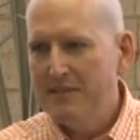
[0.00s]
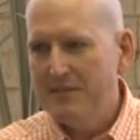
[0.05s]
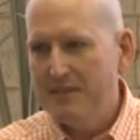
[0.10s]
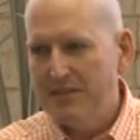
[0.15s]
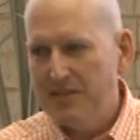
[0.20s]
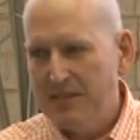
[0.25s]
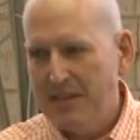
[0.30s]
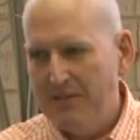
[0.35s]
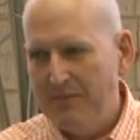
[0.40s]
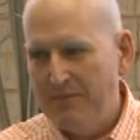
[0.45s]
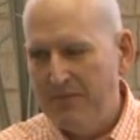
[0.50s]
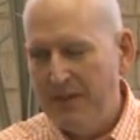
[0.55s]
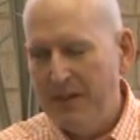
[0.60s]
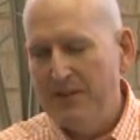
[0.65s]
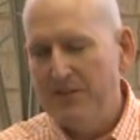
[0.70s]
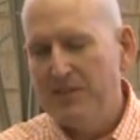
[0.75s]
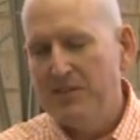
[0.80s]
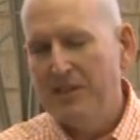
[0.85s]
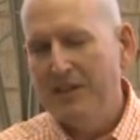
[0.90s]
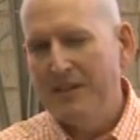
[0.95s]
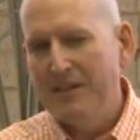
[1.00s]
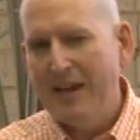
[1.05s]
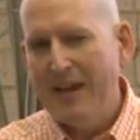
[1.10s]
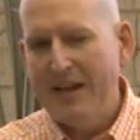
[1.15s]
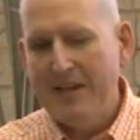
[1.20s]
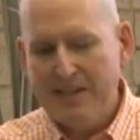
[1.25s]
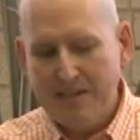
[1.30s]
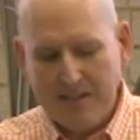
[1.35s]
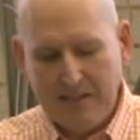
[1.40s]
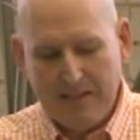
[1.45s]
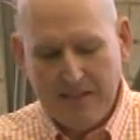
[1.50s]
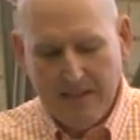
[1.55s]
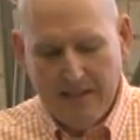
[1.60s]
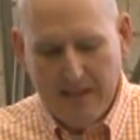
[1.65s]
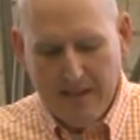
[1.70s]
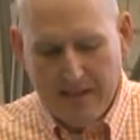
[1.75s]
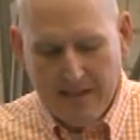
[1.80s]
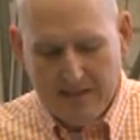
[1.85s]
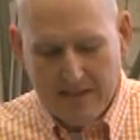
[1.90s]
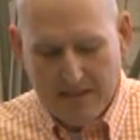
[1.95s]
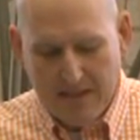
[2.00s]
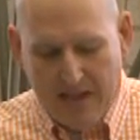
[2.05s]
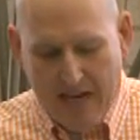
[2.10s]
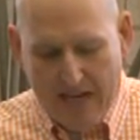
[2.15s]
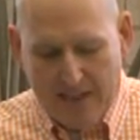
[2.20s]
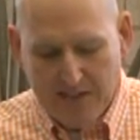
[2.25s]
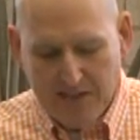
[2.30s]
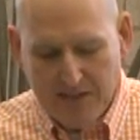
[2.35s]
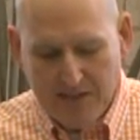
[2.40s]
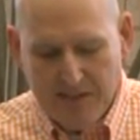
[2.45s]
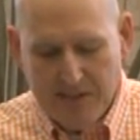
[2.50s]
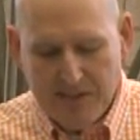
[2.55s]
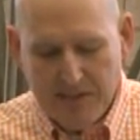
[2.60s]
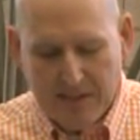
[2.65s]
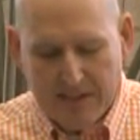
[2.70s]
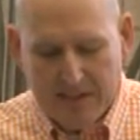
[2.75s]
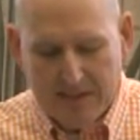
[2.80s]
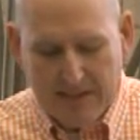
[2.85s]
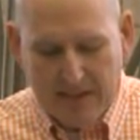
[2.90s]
this Confederacy lacked the nationalistic